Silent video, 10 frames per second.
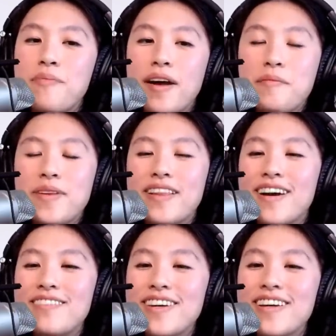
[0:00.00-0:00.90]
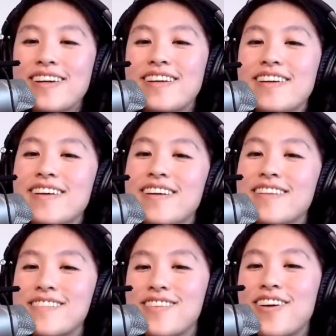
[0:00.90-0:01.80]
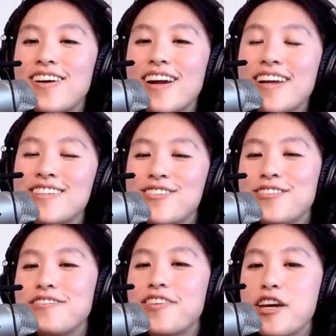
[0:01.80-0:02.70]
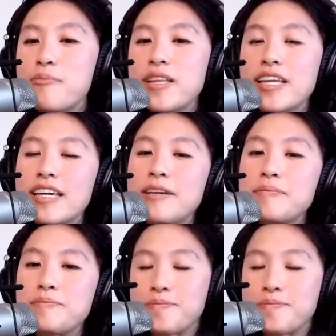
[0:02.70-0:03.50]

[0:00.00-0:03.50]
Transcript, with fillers: my beloved Star Angel family.